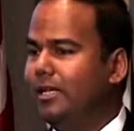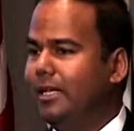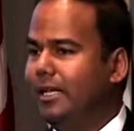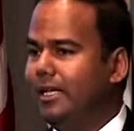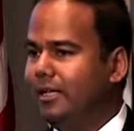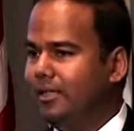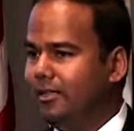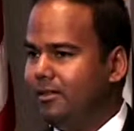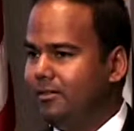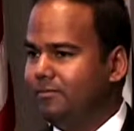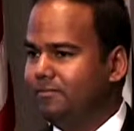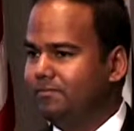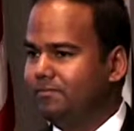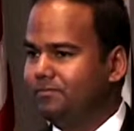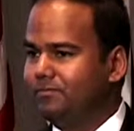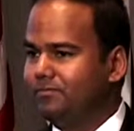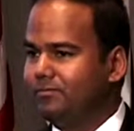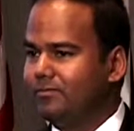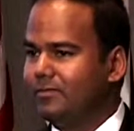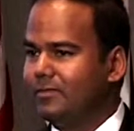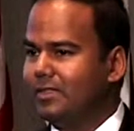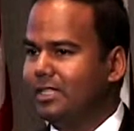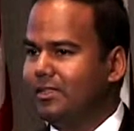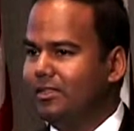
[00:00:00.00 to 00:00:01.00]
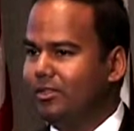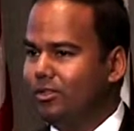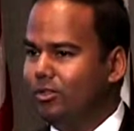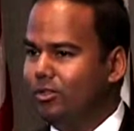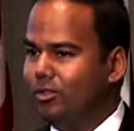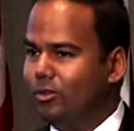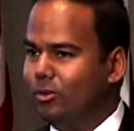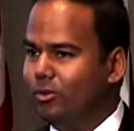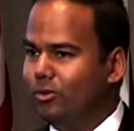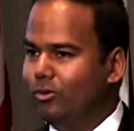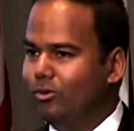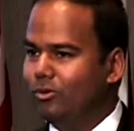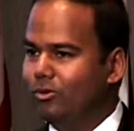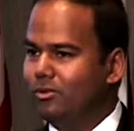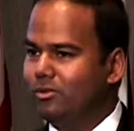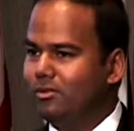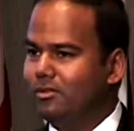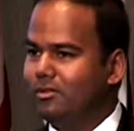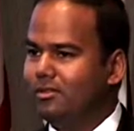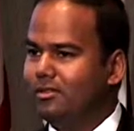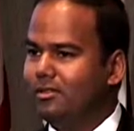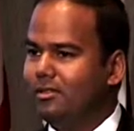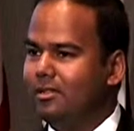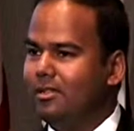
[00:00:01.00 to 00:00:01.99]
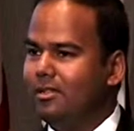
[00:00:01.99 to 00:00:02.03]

in it, and the dose